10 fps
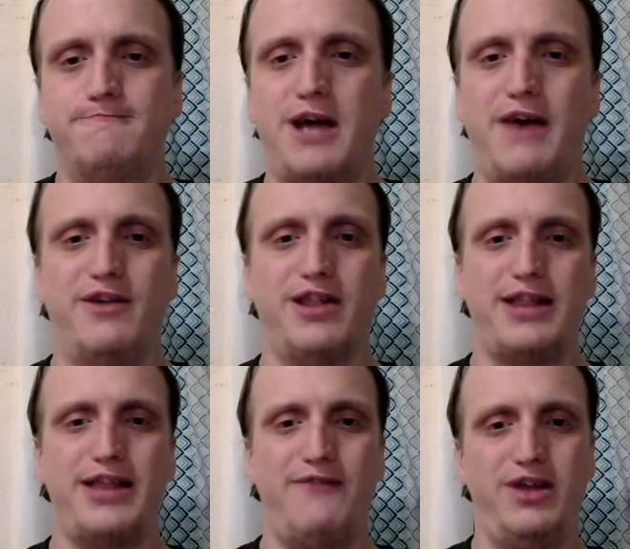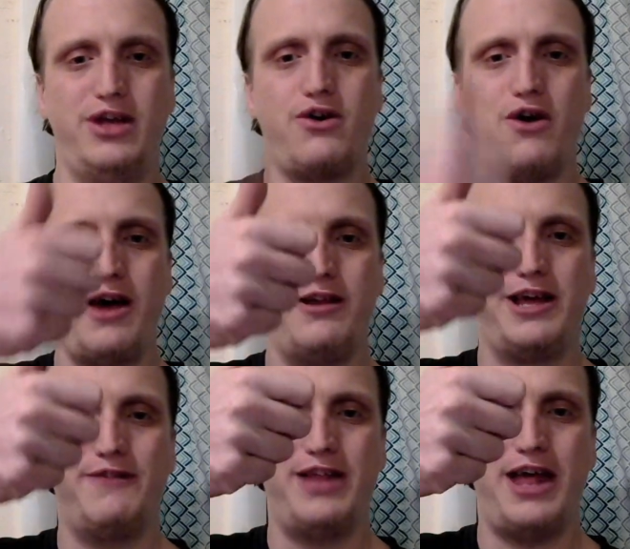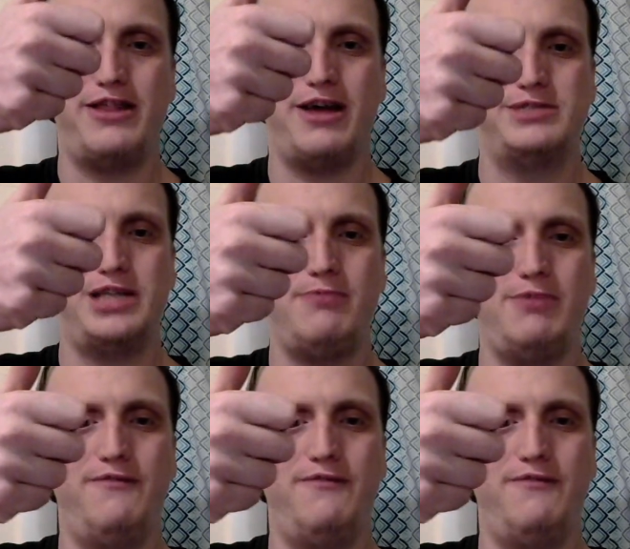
Now, if you like that video, go ahead and give it that thumbs up.